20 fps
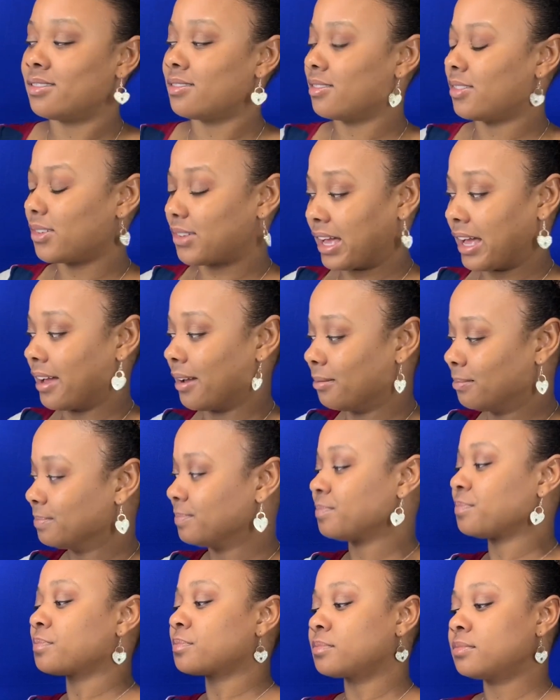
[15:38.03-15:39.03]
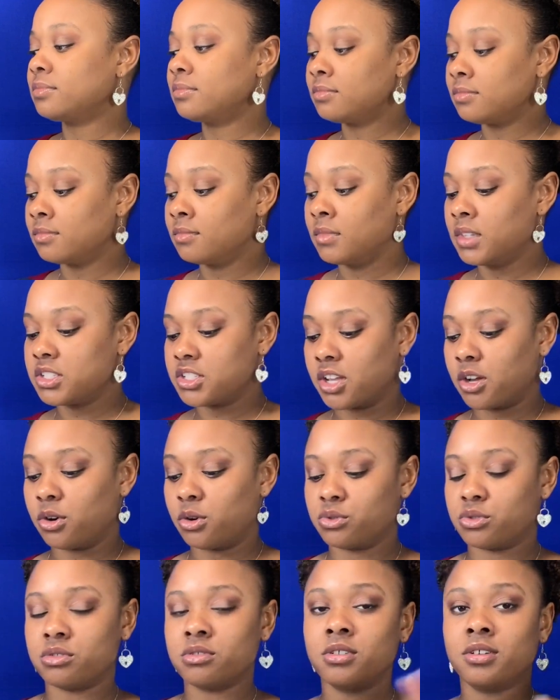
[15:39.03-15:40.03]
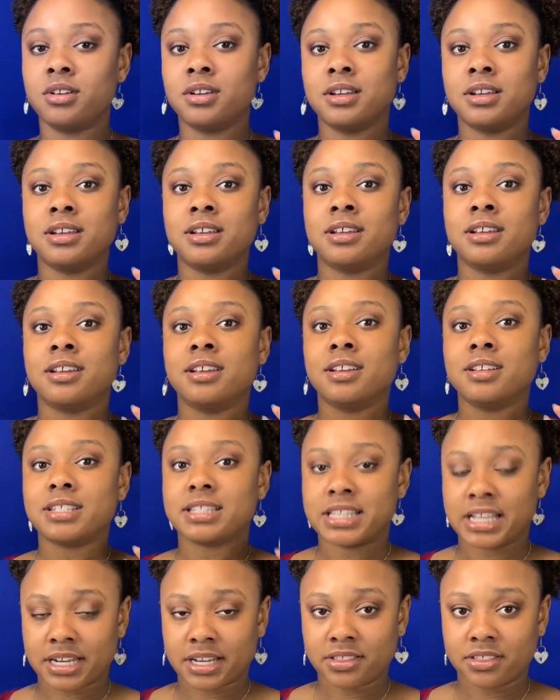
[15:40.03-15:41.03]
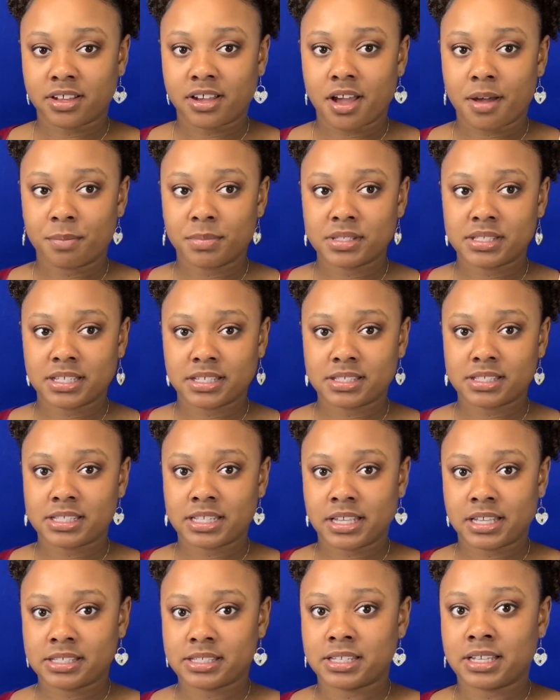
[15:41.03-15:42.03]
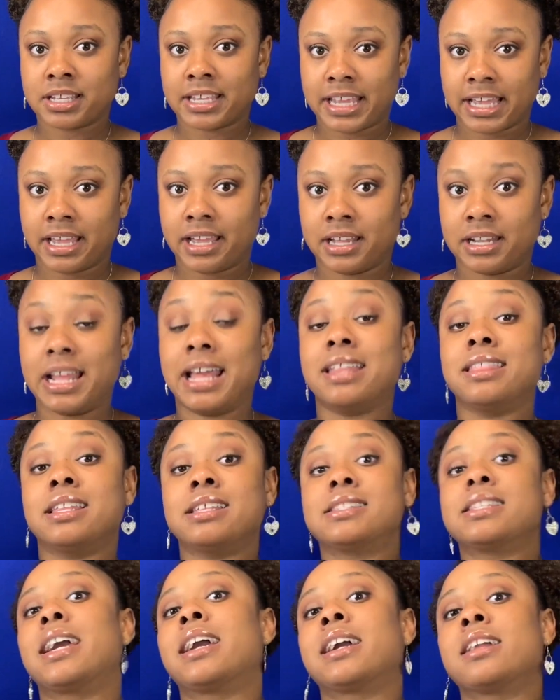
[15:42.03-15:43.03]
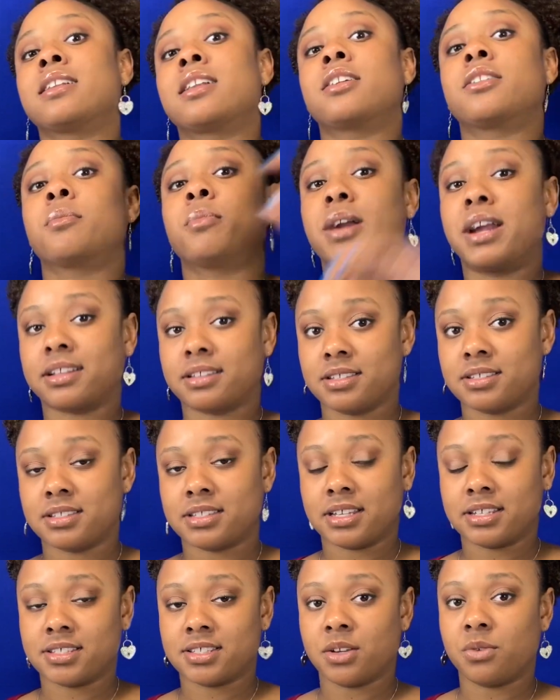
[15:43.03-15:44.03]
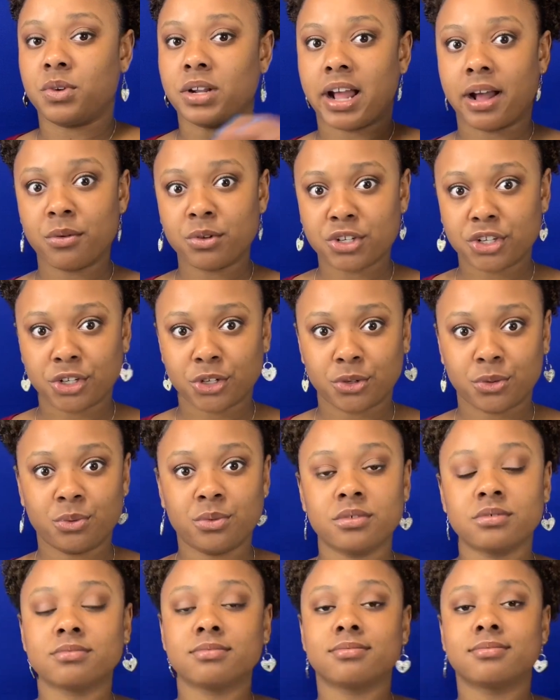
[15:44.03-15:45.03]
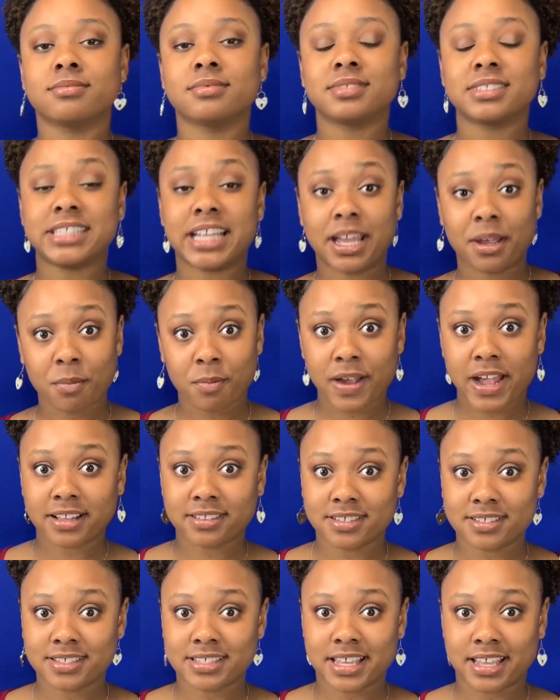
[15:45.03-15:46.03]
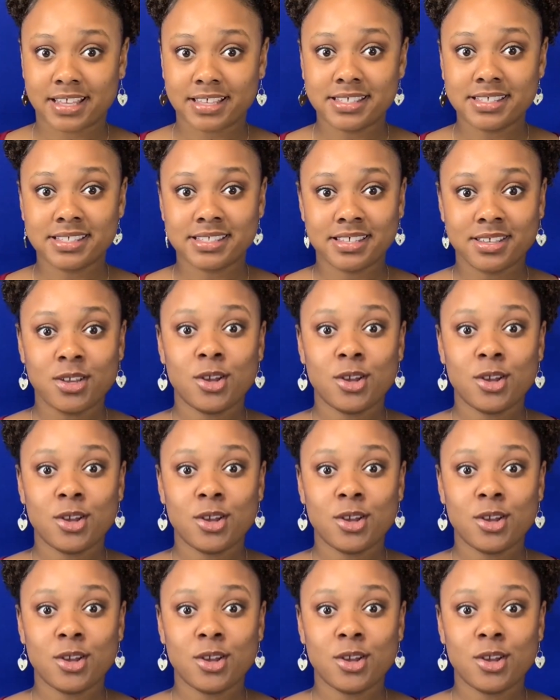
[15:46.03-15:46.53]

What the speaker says: Okay, so study the competencies again, and then take another practice test. So what I would do, take a practice test,